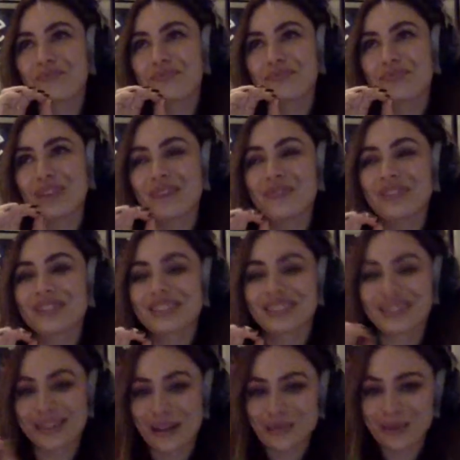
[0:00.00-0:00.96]
maybe
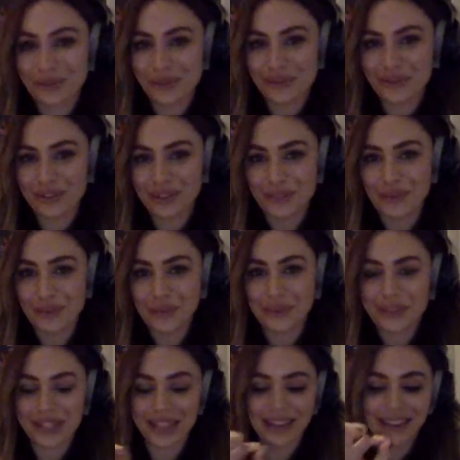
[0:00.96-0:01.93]
just label your voice
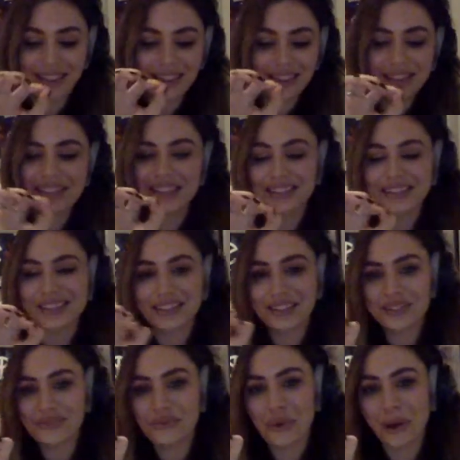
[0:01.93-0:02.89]
memos like this is a
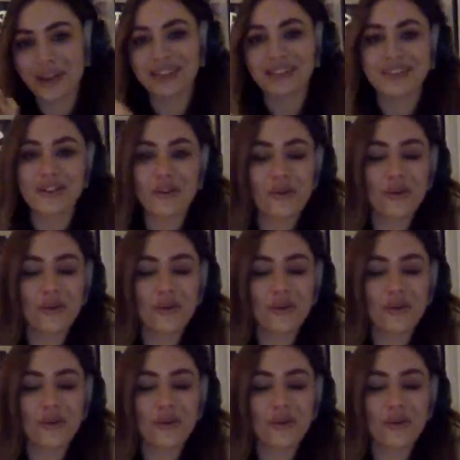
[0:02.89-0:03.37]
good one